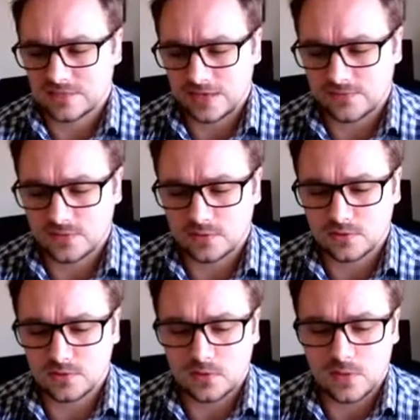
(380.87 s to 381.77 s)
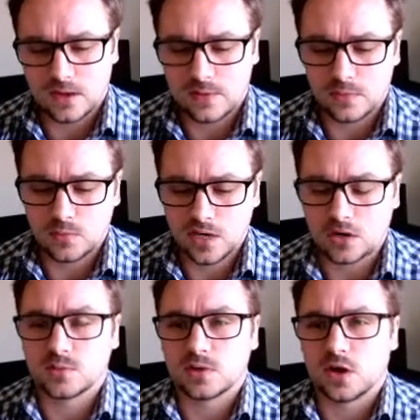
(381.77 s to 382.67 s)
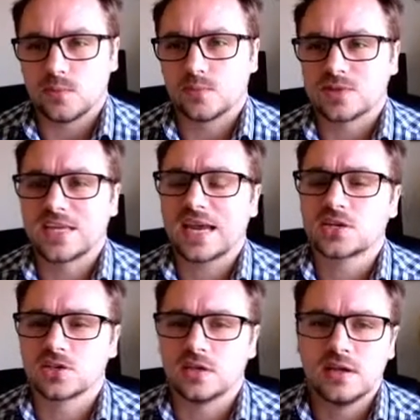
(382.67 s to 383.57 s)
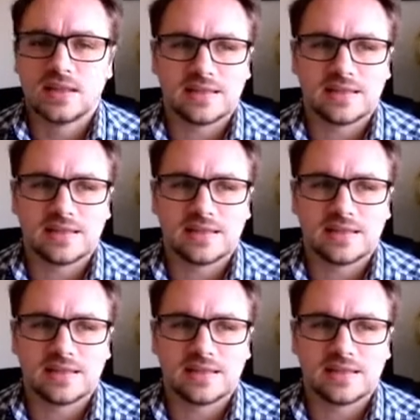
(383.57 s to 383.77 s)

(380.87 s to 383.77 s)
set for we've got to be in protection,